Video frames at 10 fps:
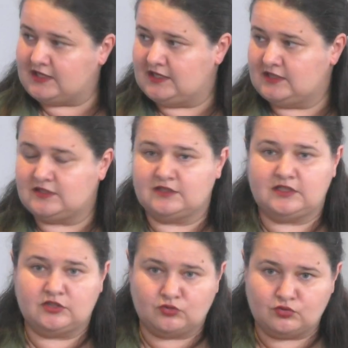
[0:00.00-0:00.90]
getting
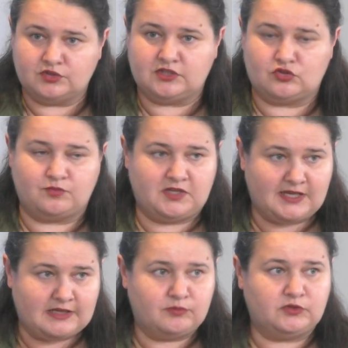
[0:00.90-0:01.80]
in order to be
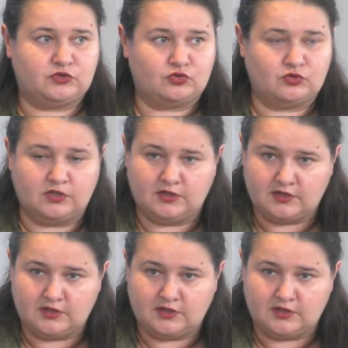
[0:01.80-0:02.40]
able to